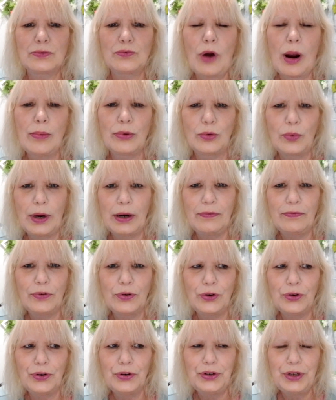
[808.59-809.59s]
Robert
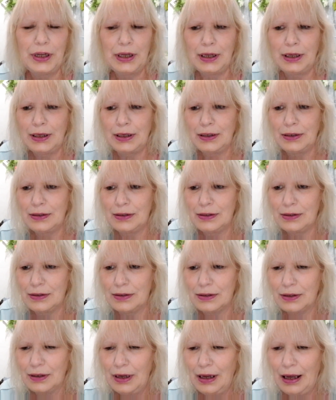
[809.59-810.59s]
Redford and
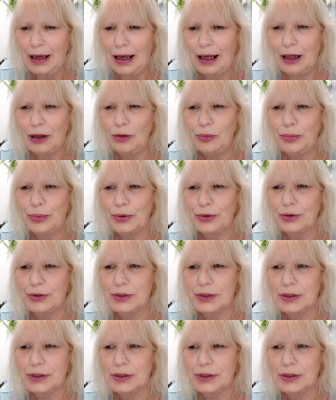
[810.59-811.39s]
Albert